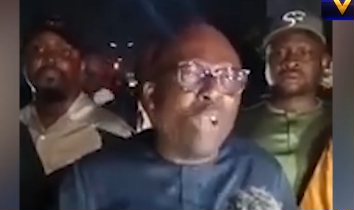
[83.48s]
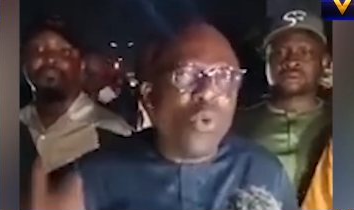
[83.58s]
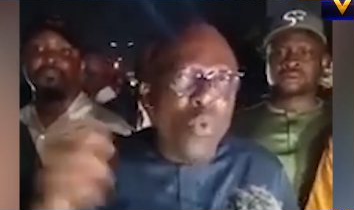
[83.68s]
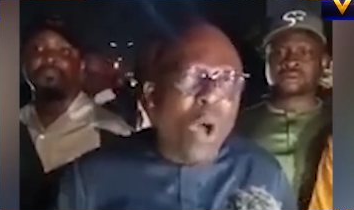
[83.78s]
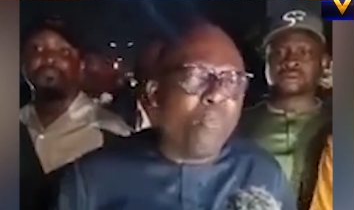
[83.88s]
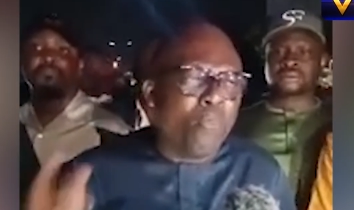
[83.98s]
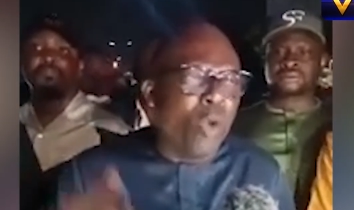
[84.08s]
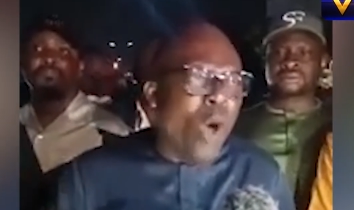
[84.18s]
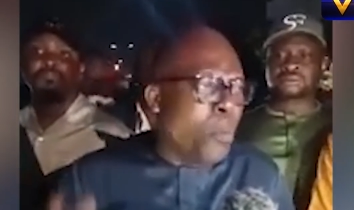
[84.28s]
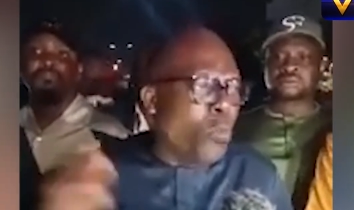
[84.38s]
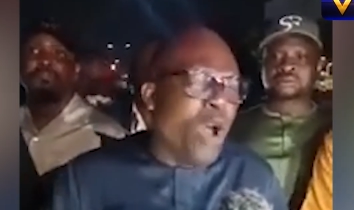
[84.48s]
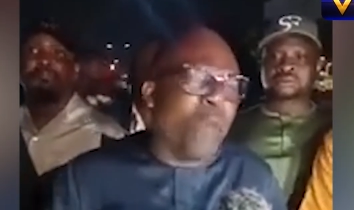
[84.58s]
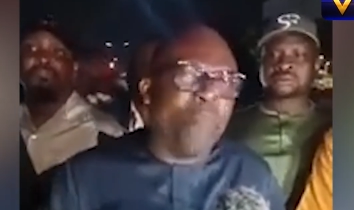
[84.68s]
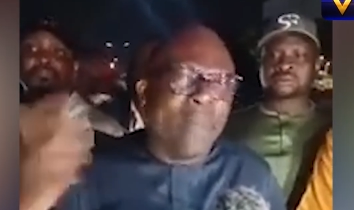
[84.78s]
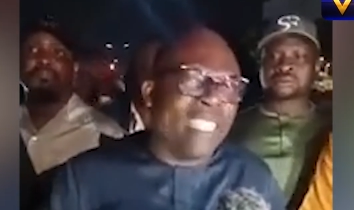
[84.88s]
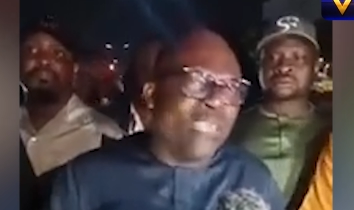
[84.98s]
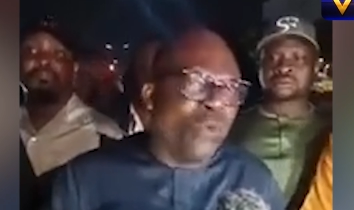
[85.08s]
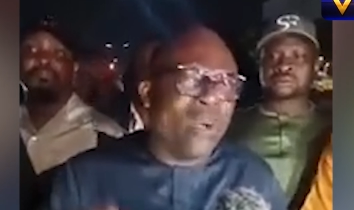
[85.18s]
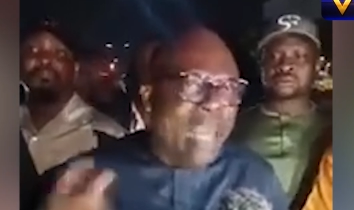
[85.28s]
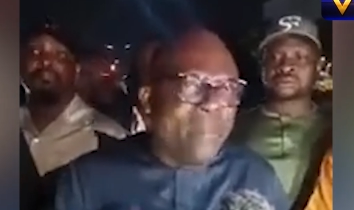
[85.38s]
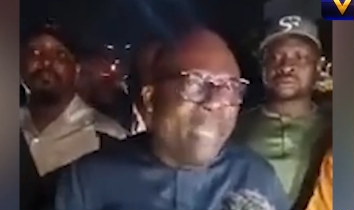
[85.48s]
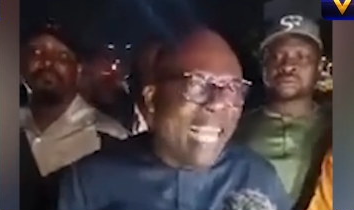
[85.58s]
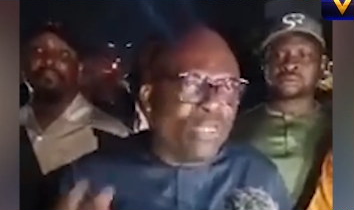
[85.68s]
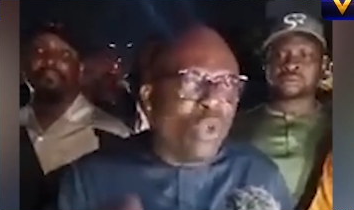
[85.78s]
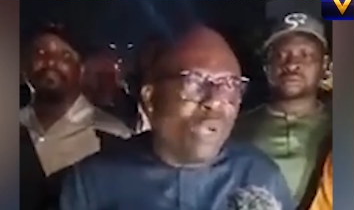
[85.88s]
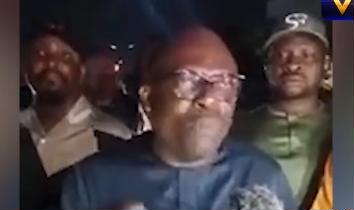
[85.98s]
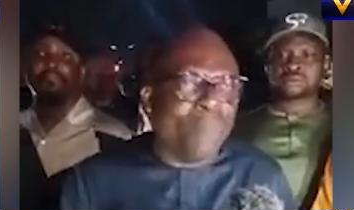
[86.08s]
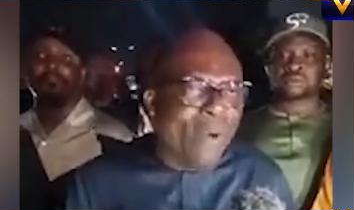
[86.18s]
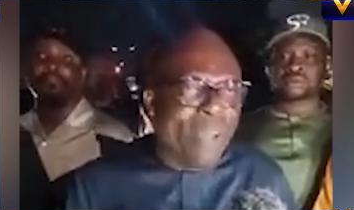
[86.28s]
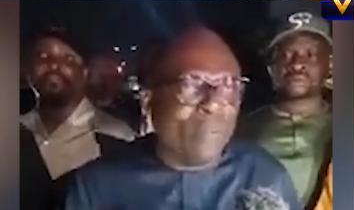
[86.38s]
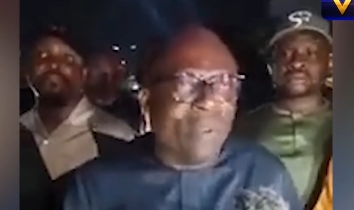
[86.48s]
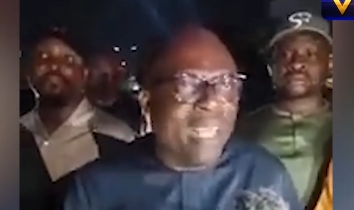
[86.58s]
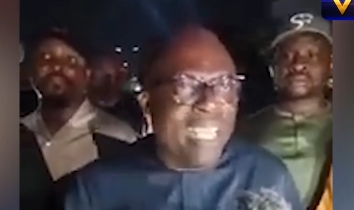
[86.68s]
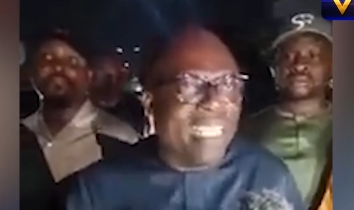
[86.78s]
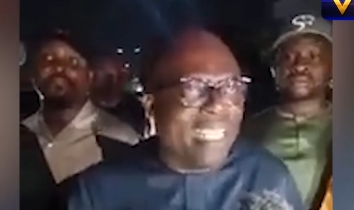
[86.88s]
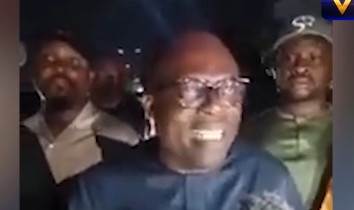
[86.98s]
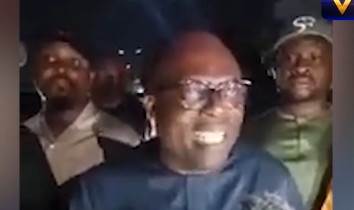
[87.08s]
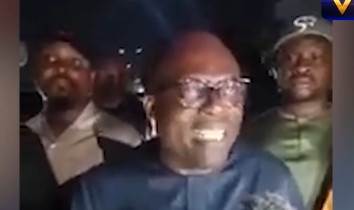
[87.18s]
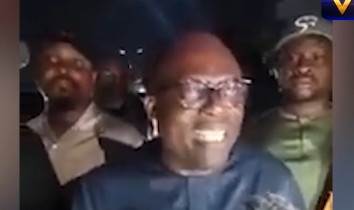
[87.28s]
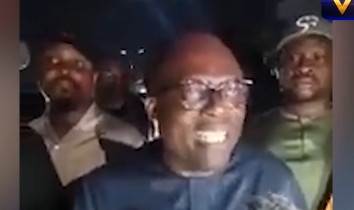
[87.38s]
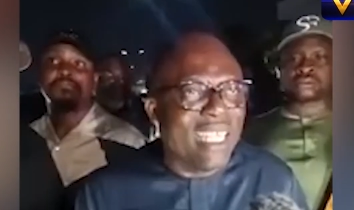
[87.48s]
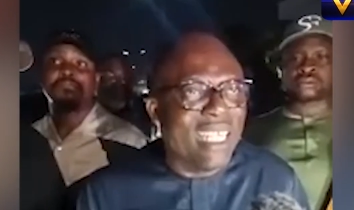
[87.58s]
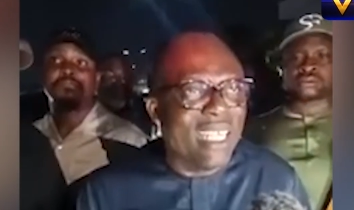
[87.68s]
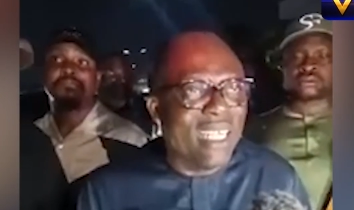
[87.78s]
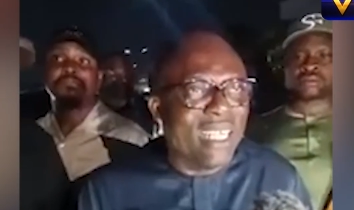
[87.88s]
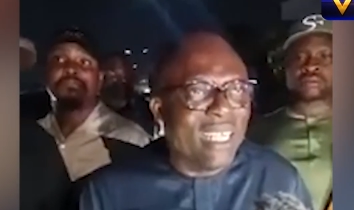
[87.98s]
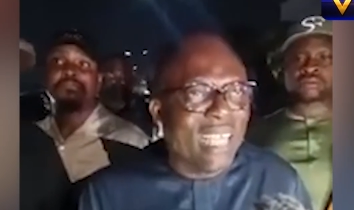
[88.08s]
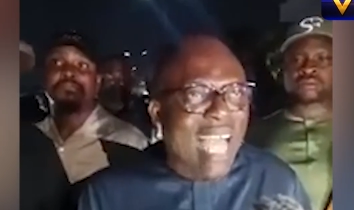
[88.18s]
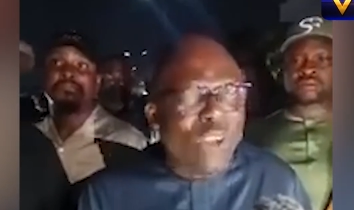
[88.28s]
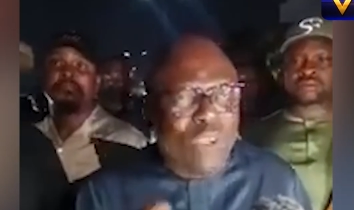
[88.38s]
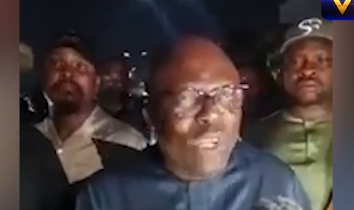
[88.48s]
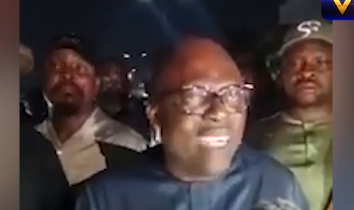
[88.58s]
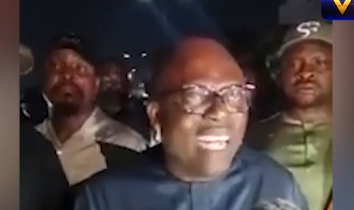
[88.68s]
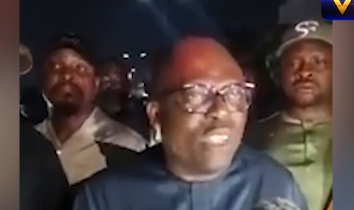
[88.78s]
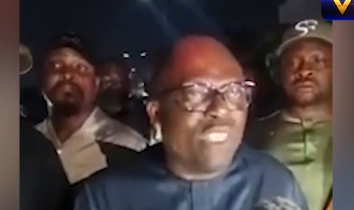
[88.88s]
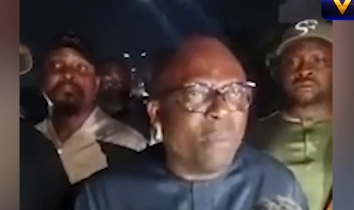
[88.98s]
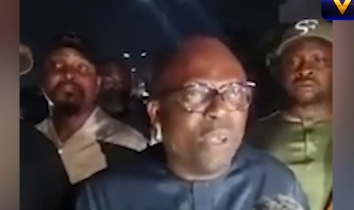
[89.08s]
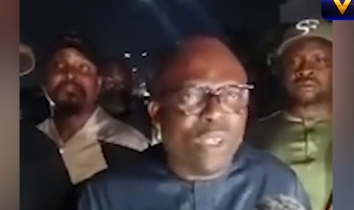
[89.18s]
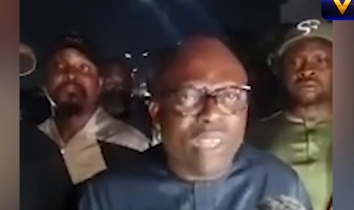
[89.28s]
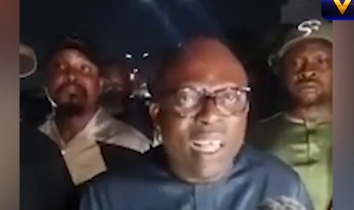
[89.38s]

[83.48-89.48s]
Speaker 1: one, one, one person who claims he has so much power in, in this state. I don't know the relationship, because